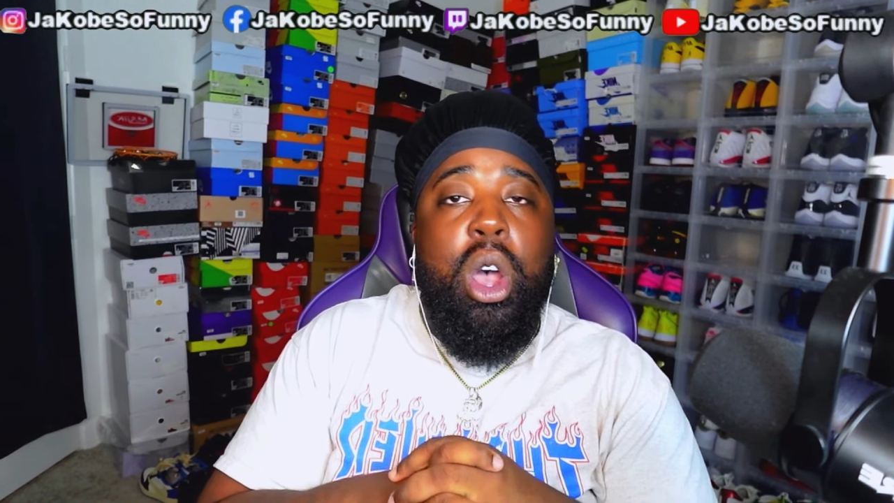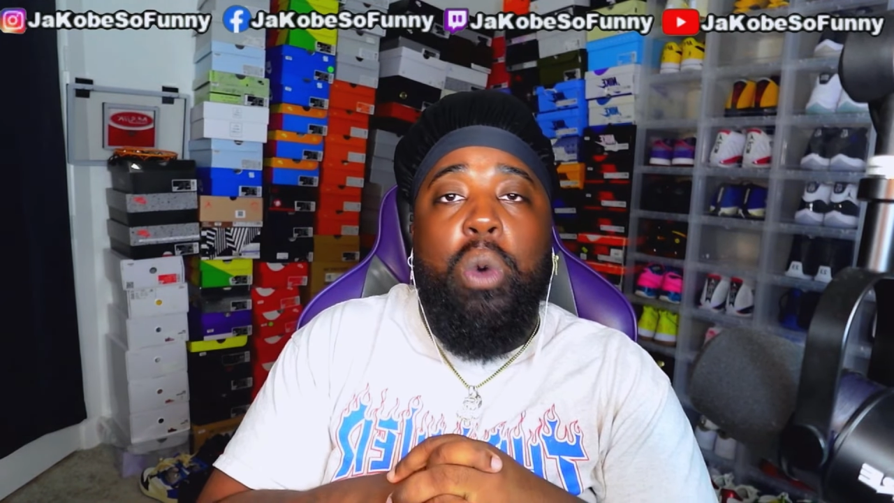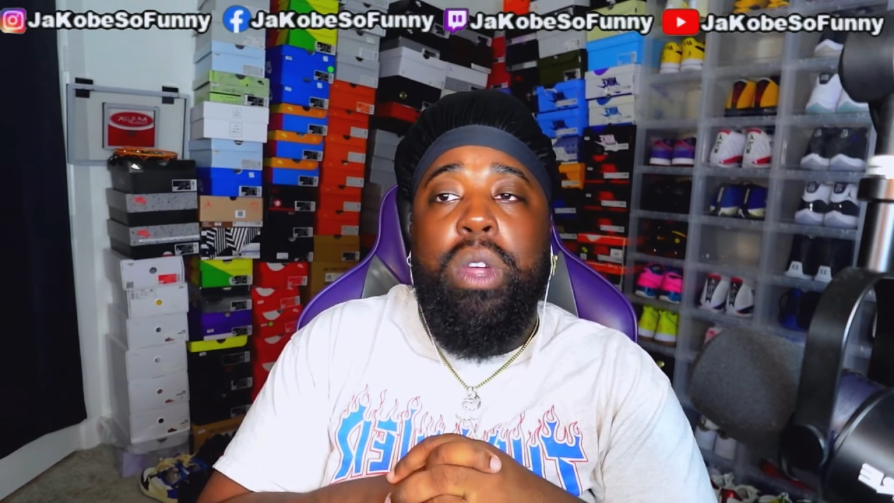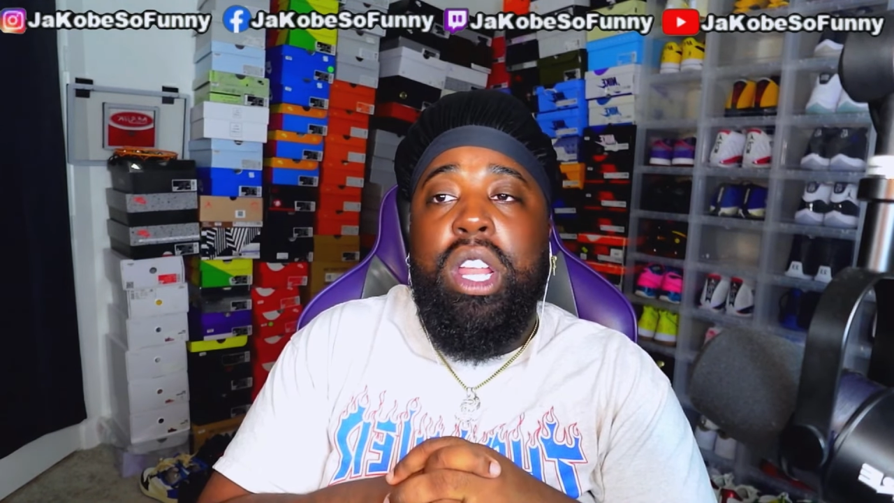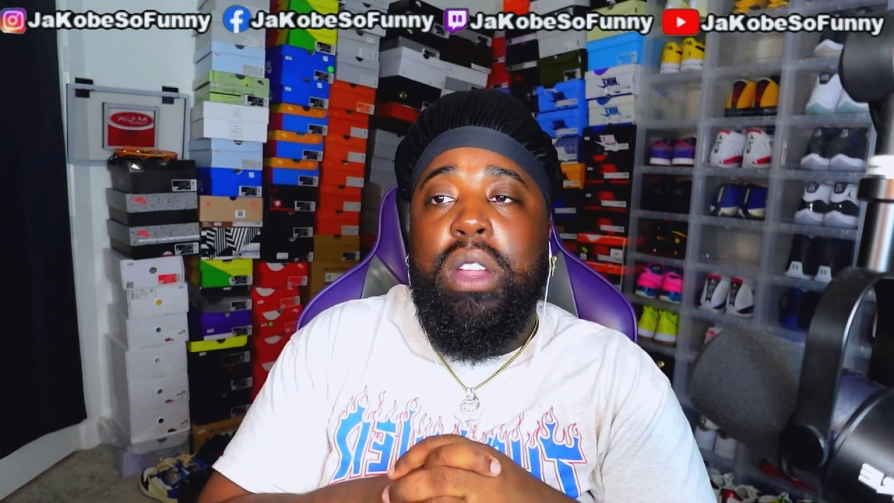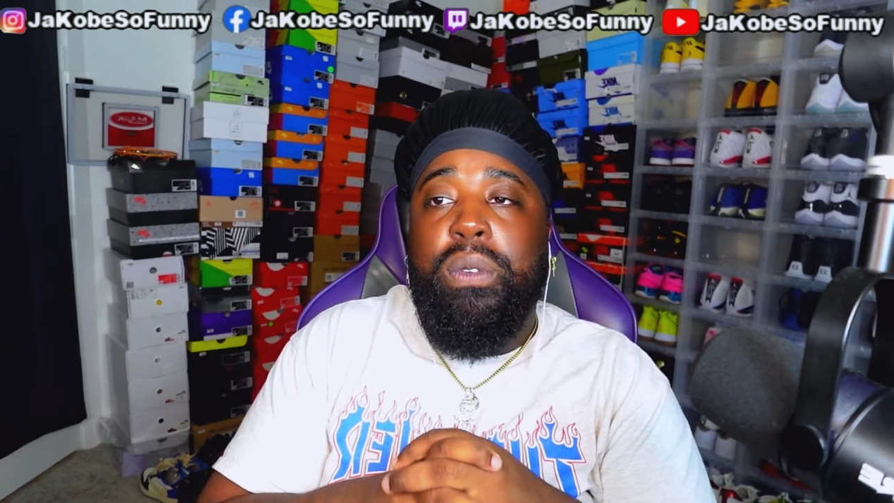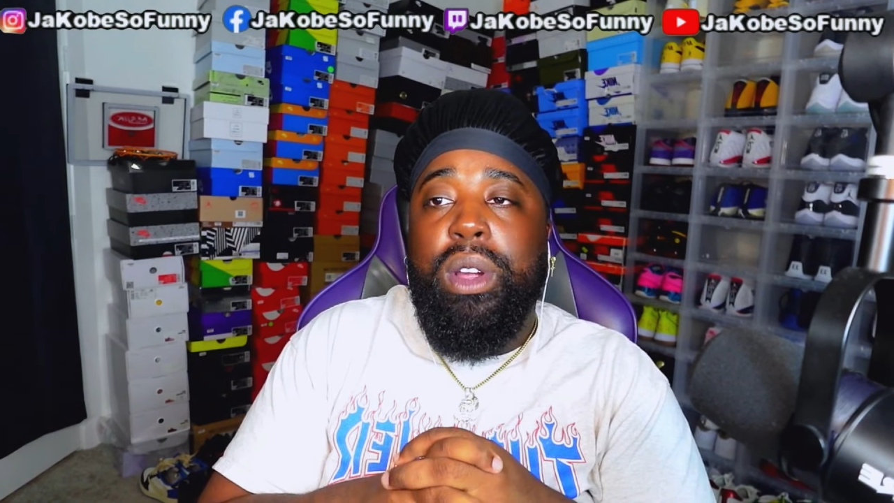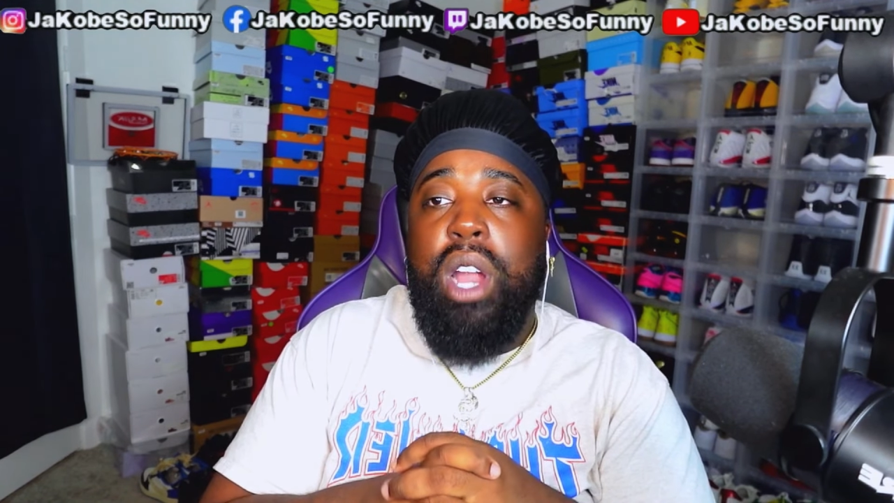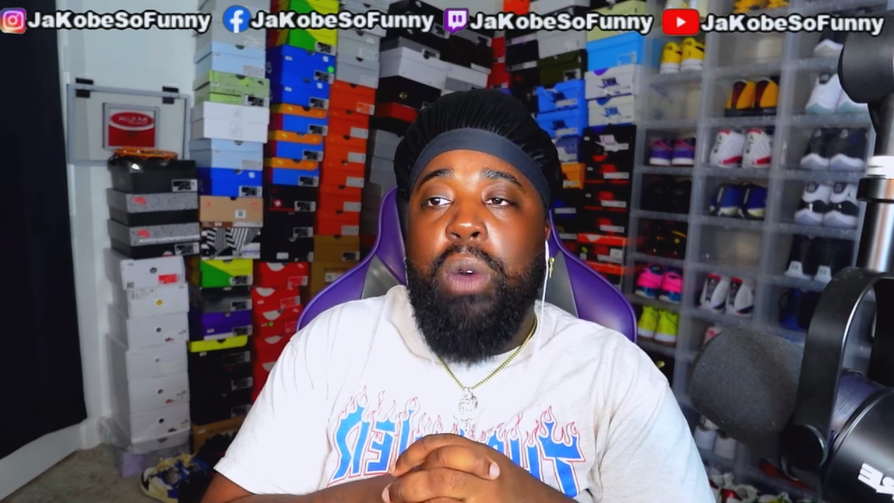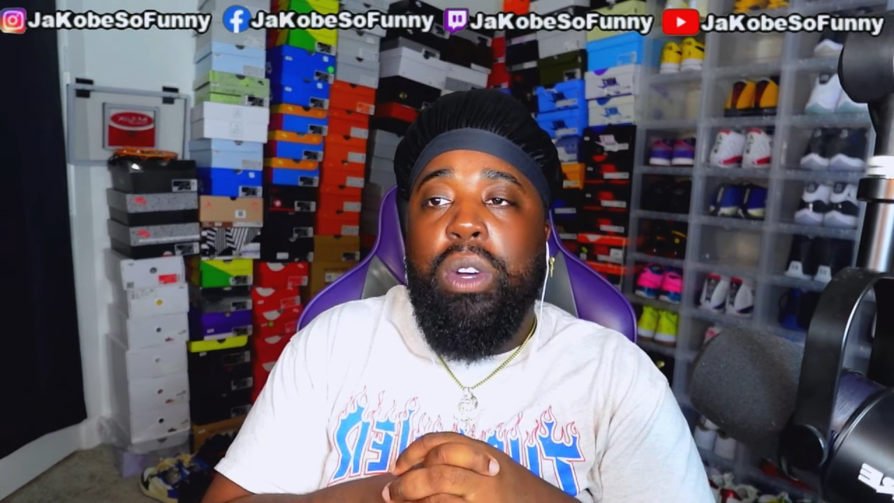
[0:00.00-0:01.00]
We need to
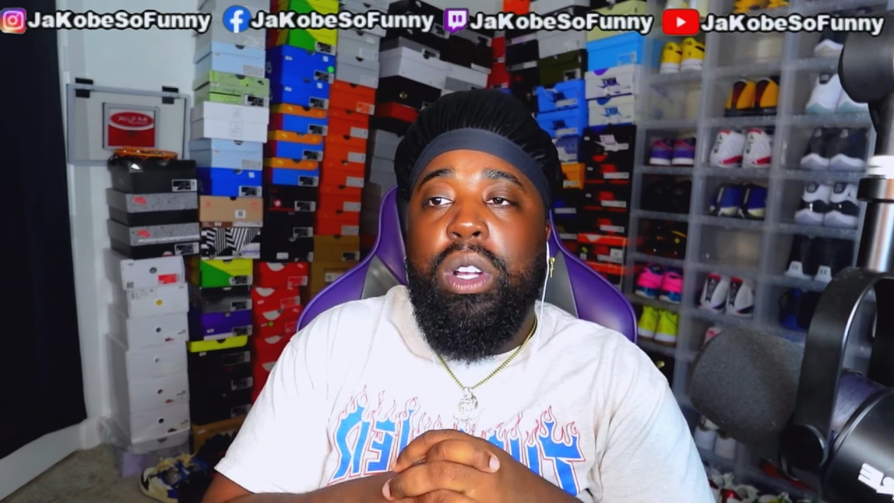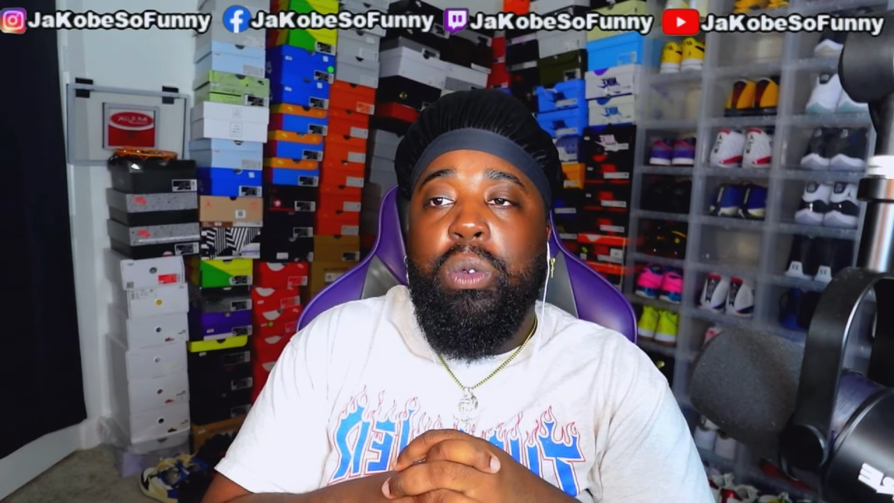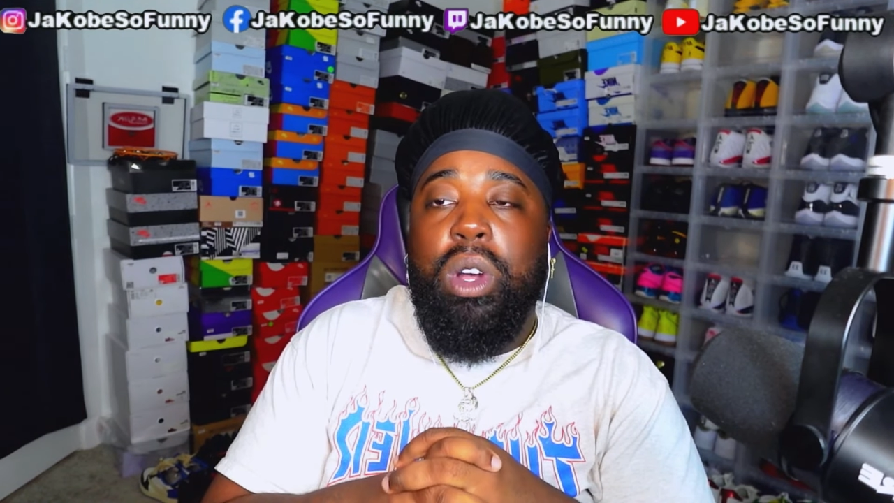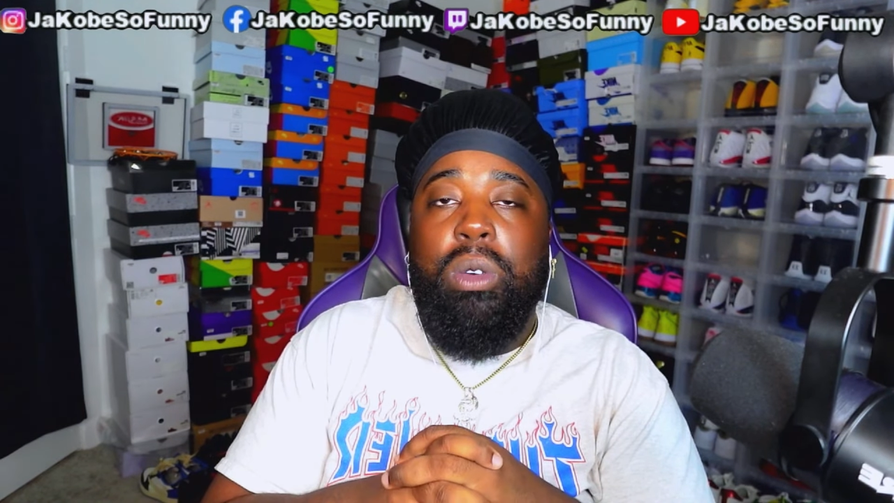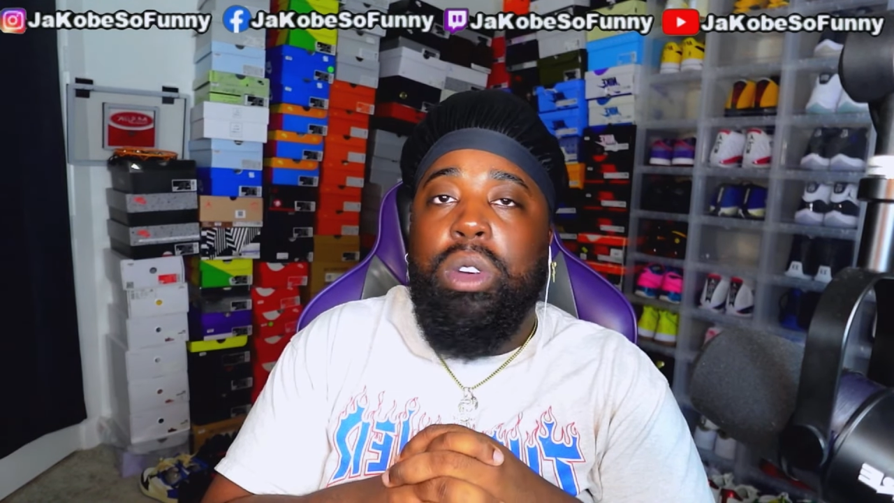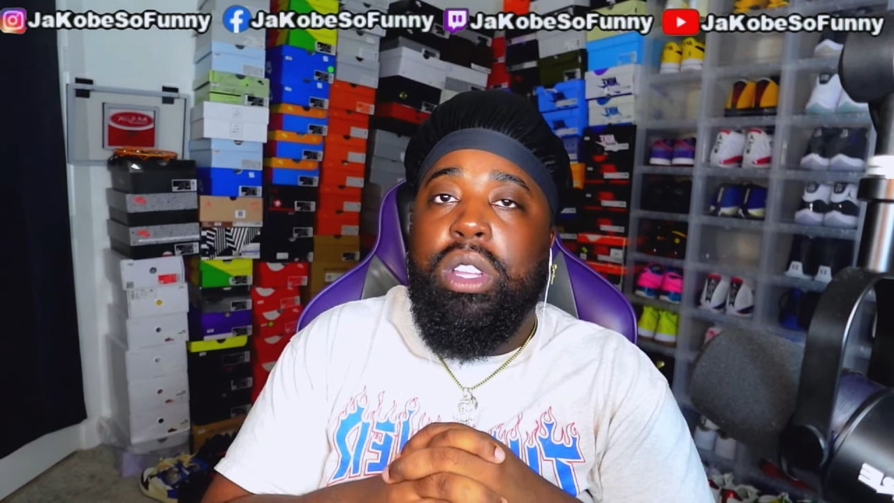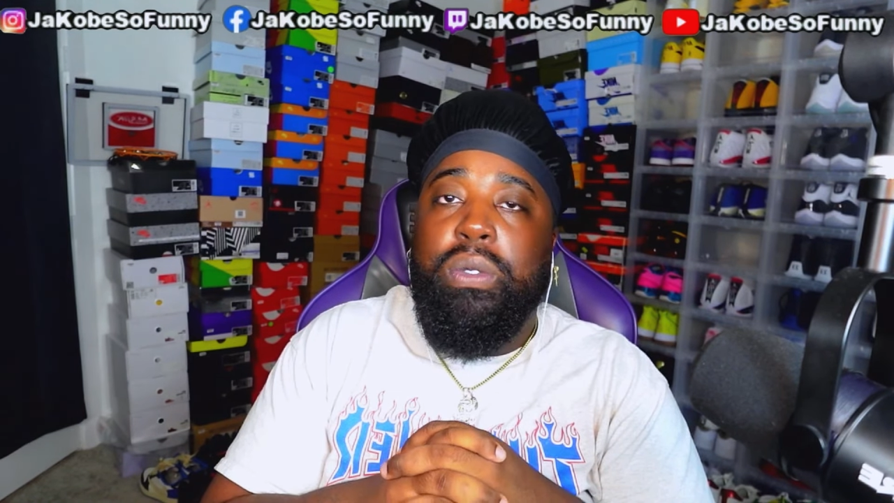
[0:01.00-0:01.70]
figure out what the